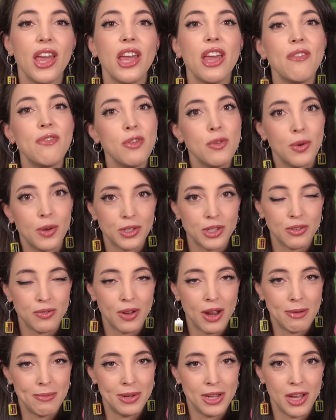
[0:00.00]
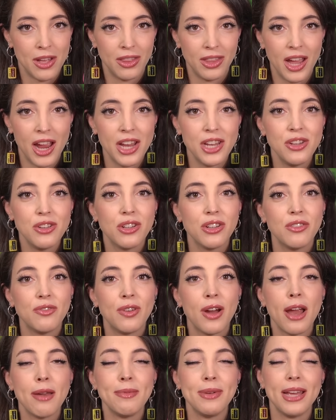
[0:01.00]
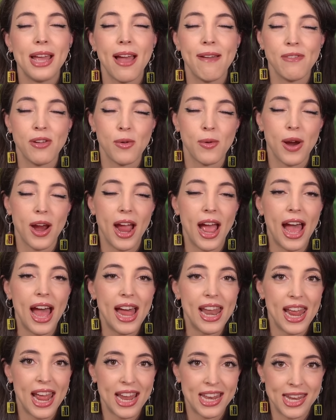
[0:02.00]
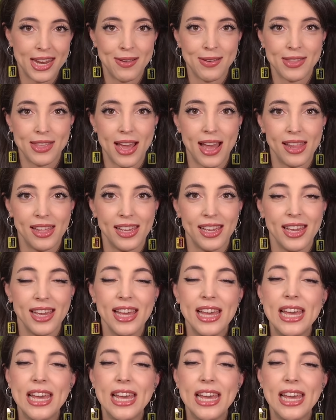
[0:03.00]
If you want to find me online, you can find me everywhere at Ending with Ali.